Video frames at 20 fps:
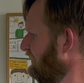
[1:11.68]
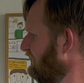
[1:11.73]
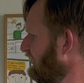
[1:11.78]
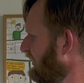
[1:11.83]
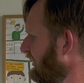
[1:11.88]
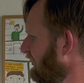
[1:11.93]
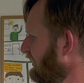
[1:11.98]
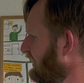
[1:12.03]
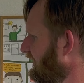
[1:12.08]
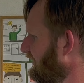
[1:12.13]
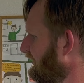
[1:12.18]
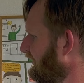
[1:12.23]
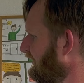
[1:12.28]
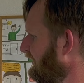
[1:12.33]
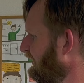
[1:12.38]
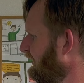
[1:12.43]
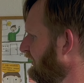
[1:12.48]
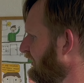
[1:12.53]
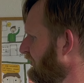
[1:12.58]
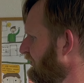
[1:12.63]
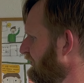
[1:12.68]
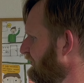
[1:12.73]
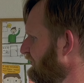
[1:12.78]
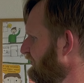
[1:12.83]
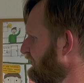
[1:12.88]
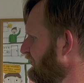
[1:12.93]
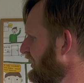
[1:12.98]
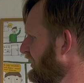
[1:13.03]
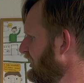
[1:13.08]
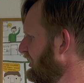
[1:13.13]
maybe some
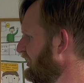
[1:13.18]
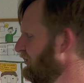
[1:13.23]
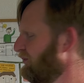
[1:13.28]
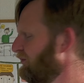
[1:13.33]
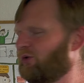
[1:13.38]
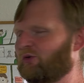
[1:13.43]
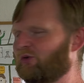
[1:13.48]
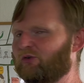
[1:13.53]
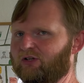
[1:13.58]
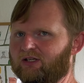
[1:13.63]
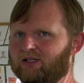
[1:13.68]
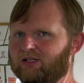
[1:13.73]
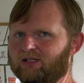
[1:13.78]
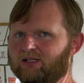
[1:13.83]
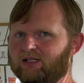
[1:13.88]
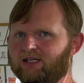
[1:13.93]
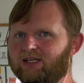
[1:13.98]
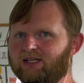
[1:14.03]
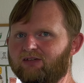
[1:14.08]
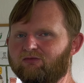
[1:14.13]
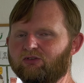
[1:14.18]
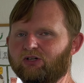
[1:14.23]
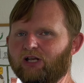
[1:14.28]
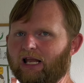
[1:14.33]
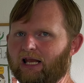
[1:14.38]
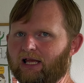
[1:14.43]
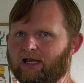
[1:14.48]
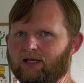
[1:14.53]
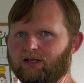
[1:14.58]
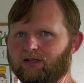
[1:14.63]
more even
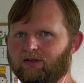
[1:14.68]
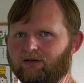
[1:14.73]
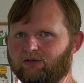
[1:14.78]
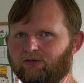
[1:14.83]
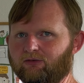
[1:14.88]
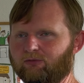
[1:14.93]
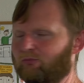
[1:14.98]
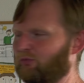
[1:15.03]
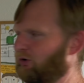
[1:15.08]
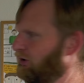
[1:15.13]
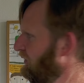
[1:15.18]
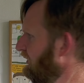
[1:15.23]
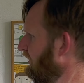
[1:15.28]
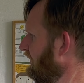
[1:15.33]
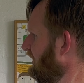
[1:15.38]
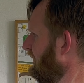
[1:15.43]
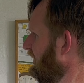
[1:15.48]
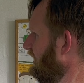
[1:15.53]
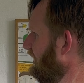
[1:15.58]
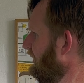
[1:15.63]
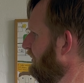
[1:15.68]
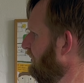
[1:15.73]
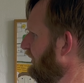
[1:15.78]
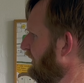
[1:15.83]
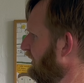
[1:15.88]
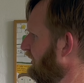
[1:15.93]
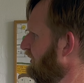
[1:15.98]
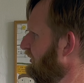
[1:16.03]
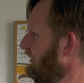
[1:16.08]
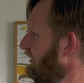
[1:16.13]
lines, because
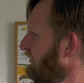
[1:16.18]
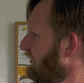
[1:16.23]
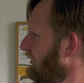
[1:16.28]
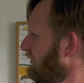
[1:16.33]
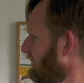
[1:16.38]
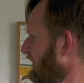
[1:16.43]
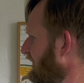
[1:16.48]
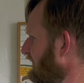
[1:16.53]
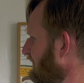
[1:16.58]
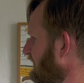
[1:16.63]
of the wedge